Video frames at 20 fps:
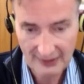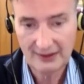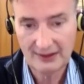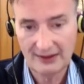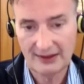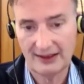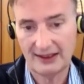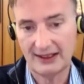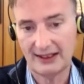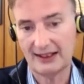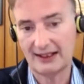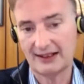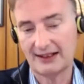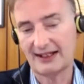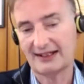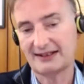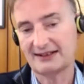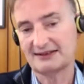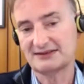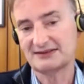And I
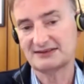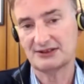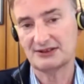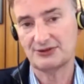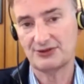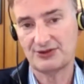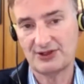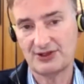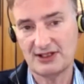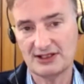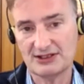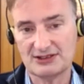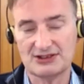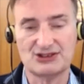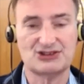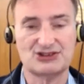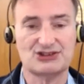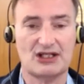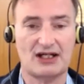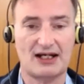can tell you this, the
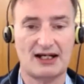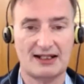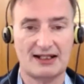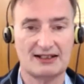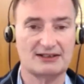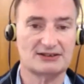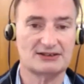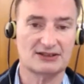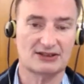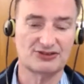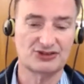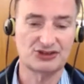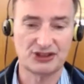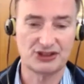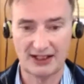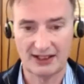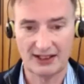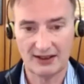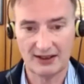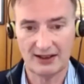skies of
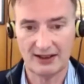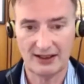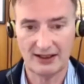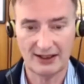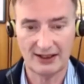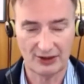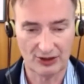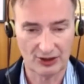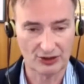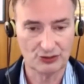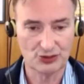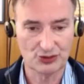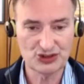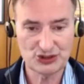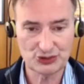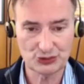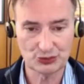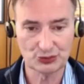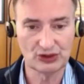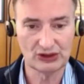Shanghai are
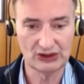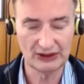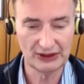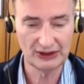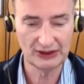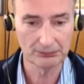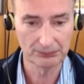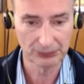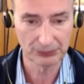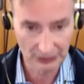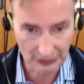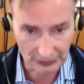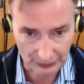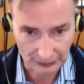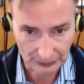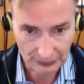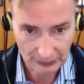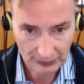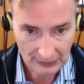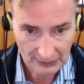crystal clear
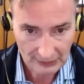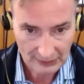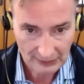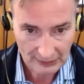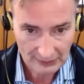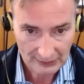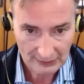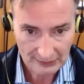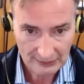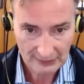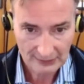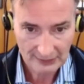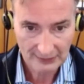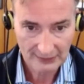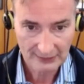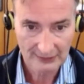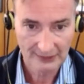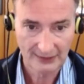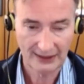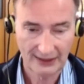blue.
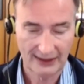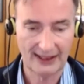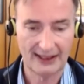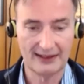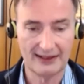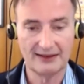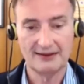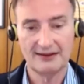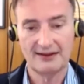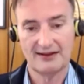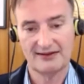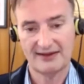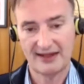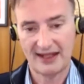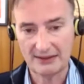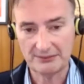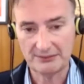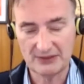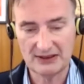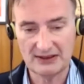And
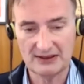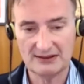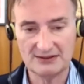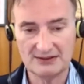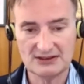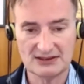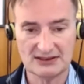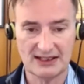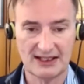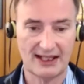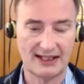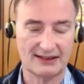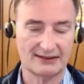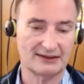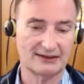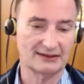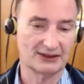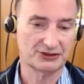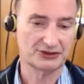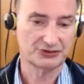that means that the
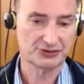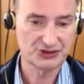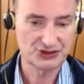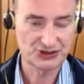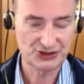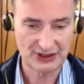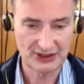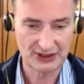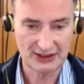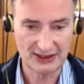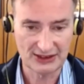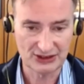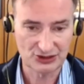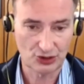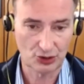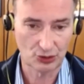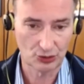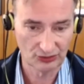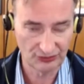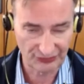electricity is
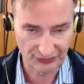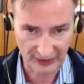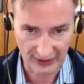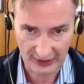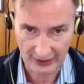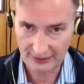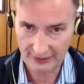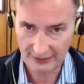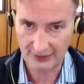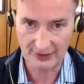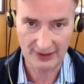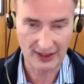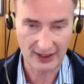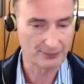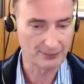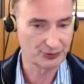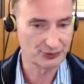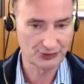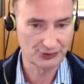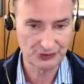coal-fired. They're not
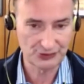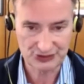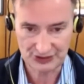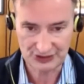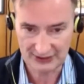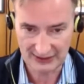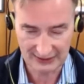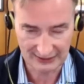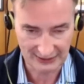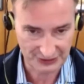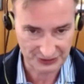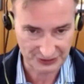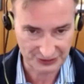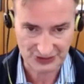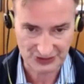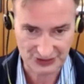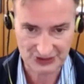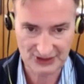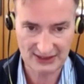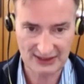producing the
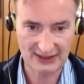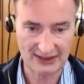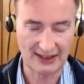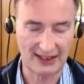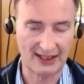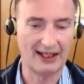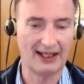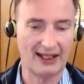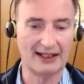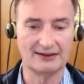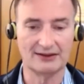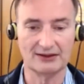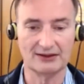electricity, and